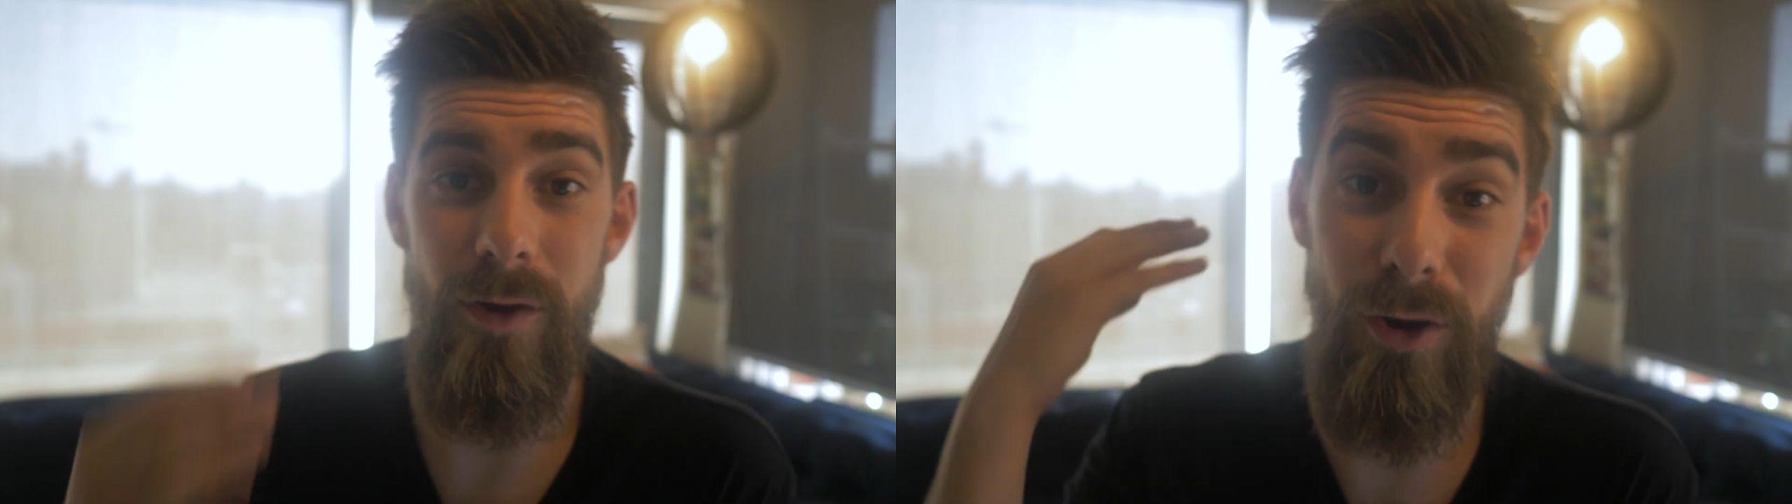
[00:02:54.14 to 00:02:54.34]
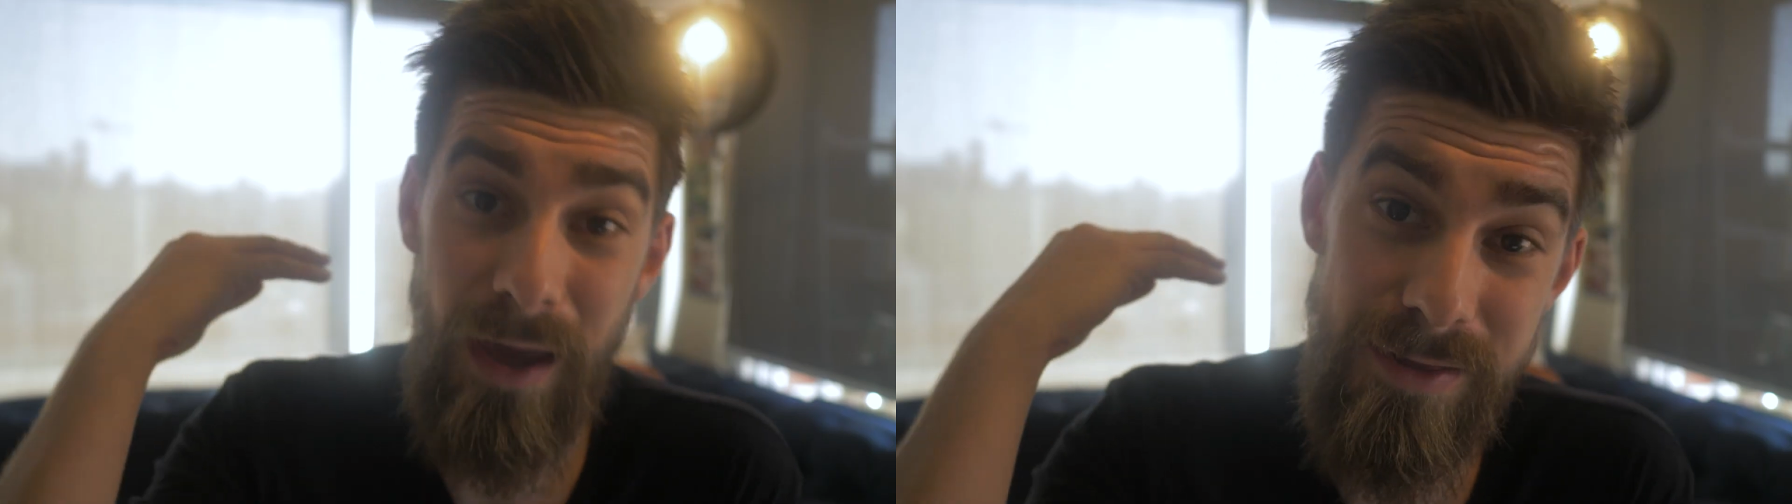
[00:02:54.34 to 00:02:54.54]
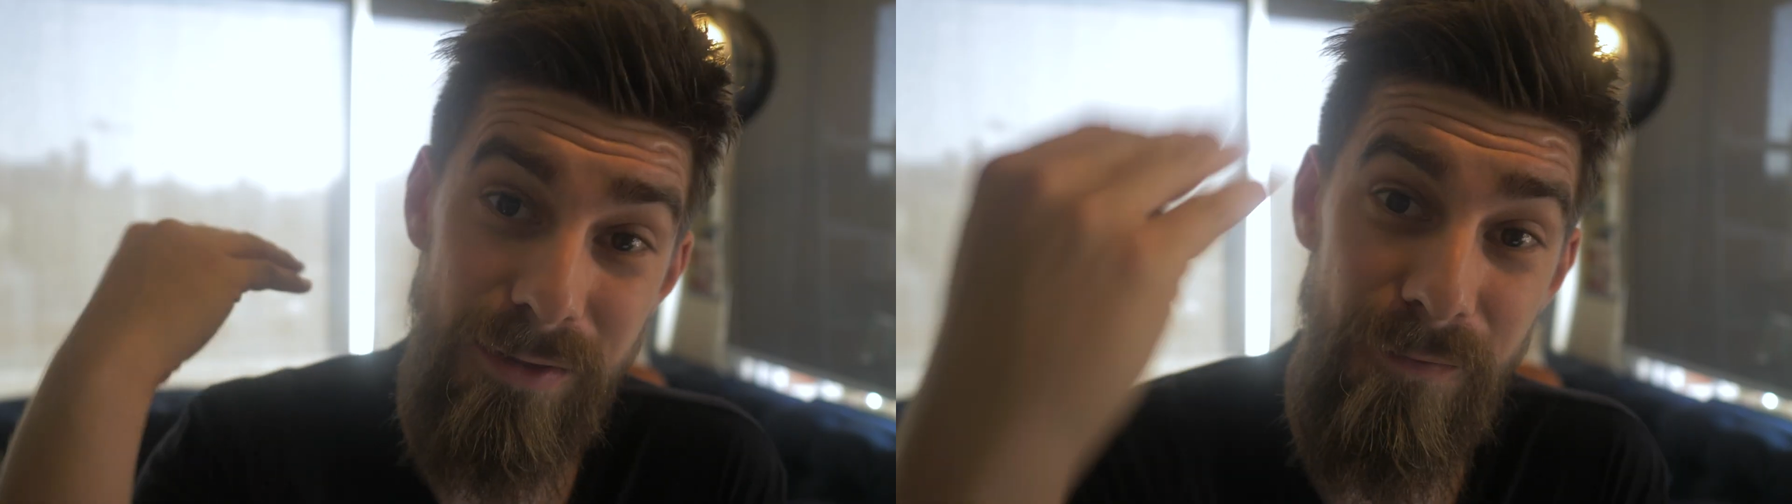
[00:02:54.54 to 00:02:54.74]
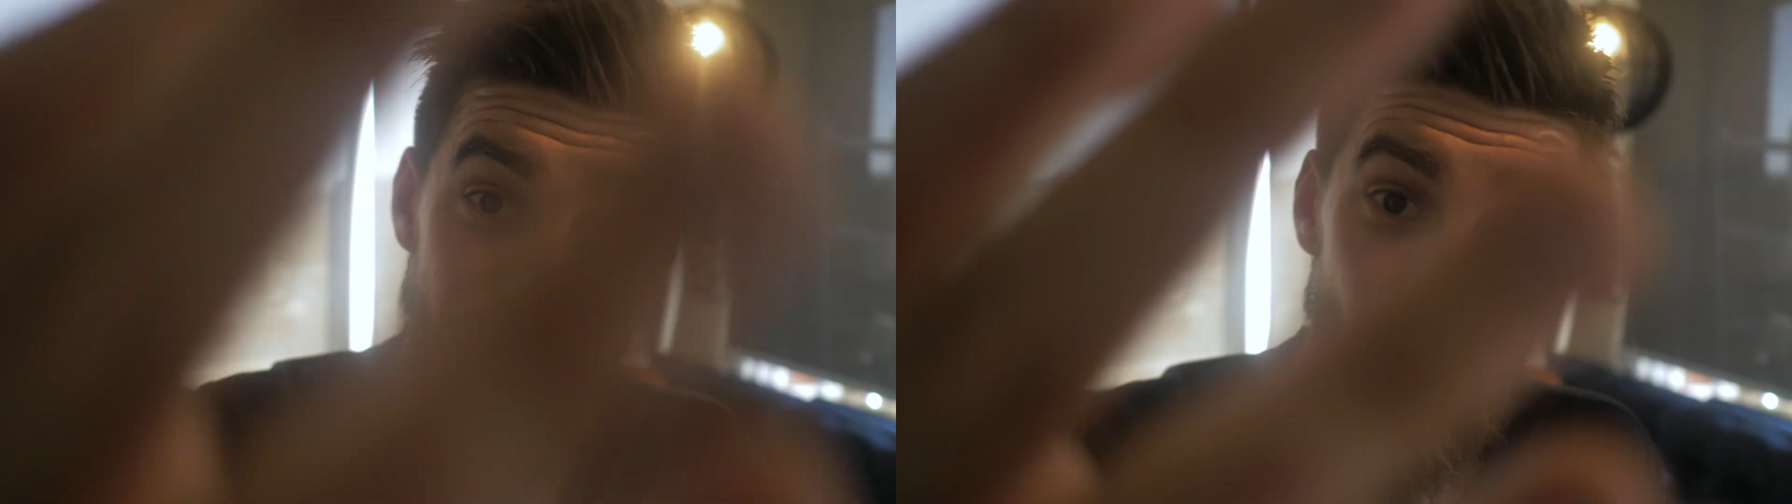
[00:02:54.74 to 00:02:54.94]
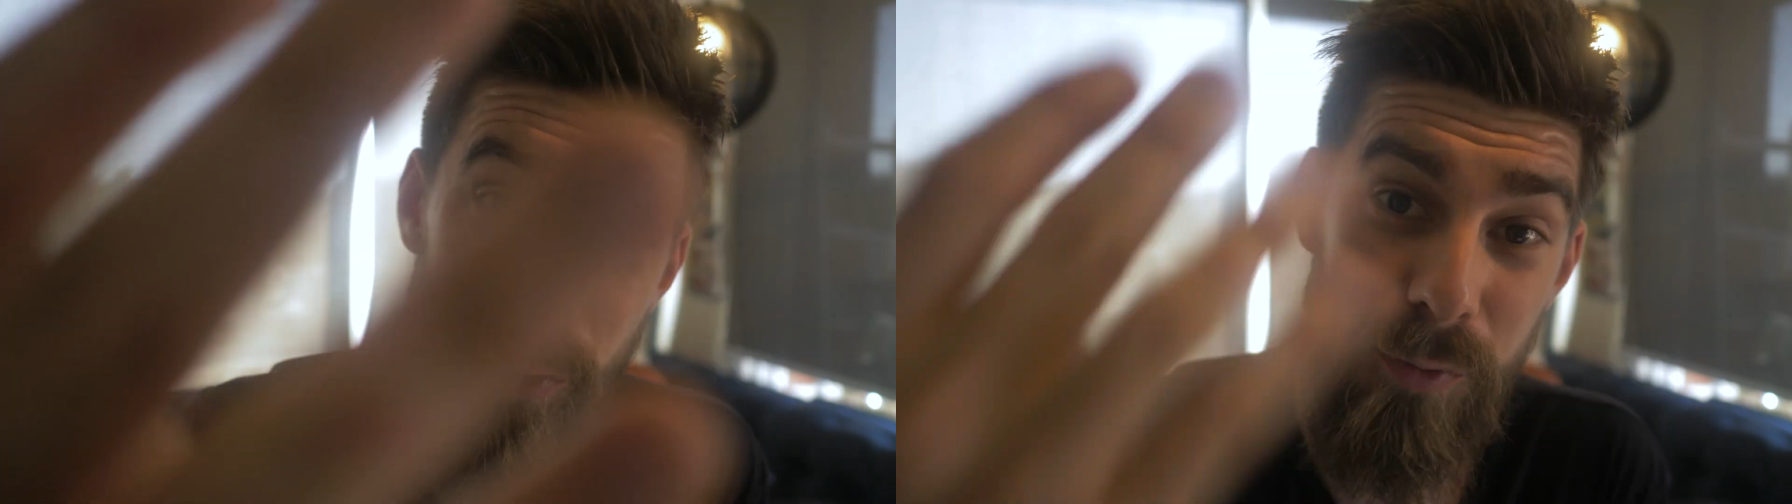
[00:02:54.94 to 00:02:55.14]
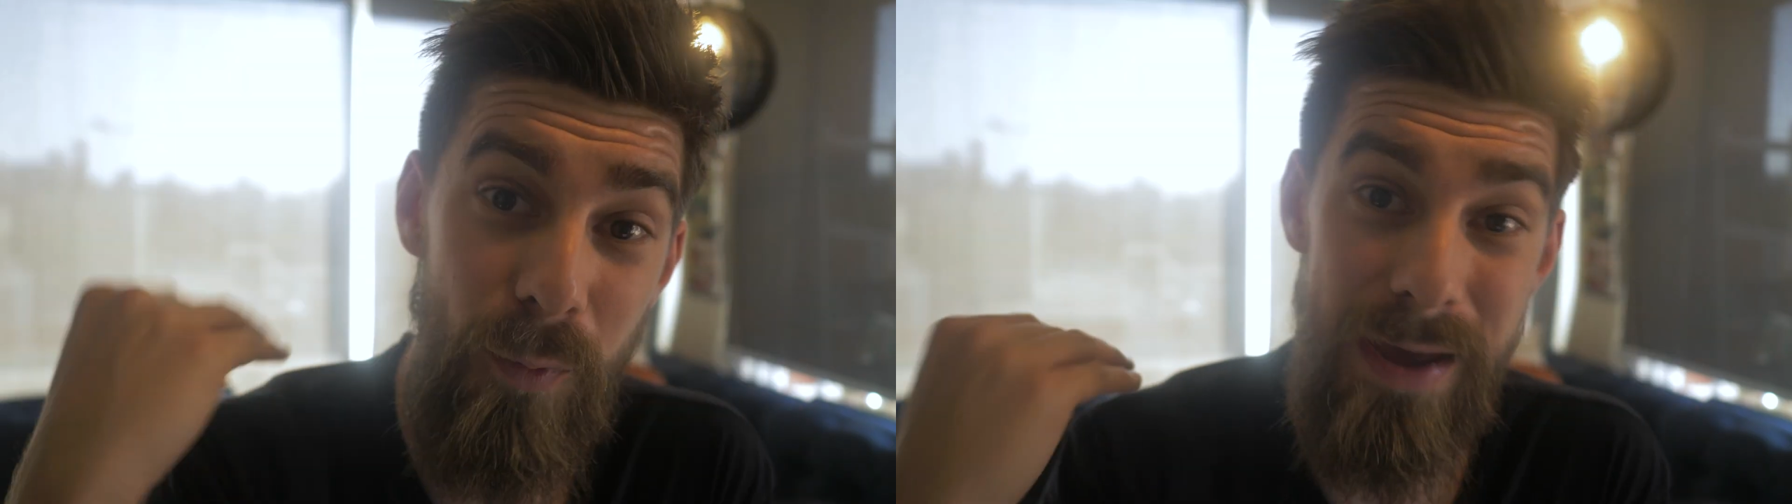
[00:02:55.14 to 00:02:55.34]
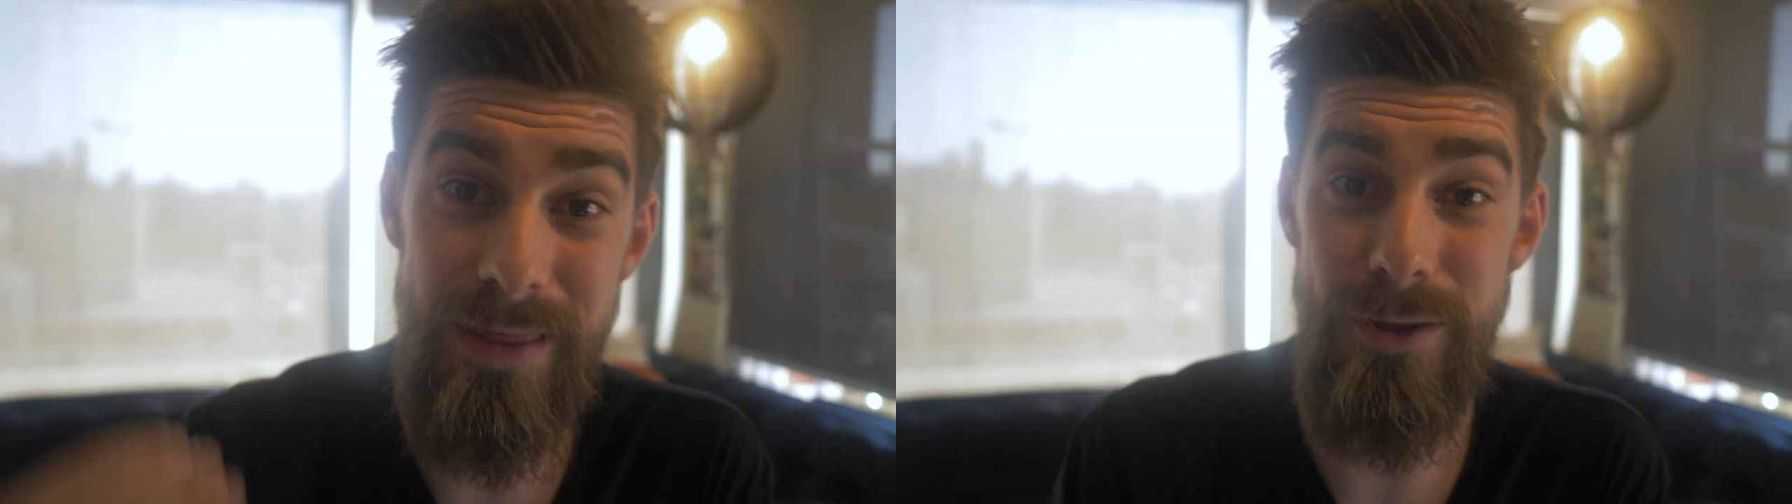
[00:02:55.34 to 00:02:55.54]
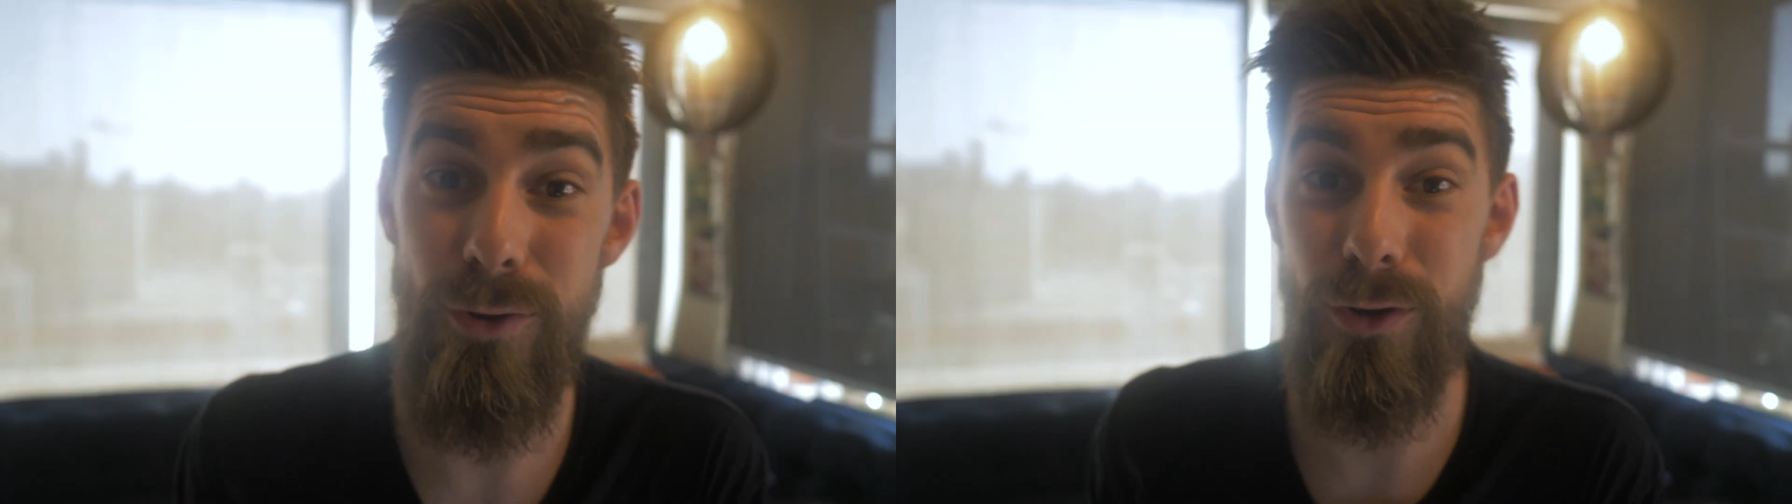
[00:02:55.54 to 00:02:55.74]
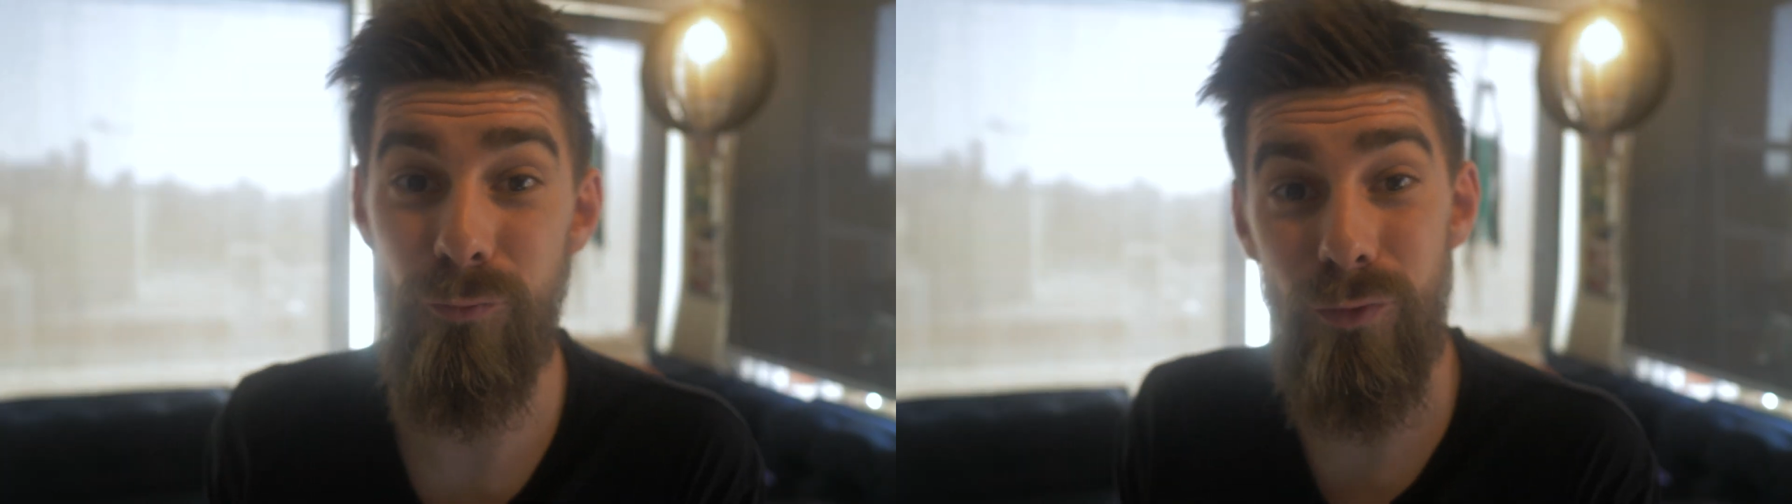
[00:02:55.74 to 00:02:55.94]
Okay, so the fourth way that you can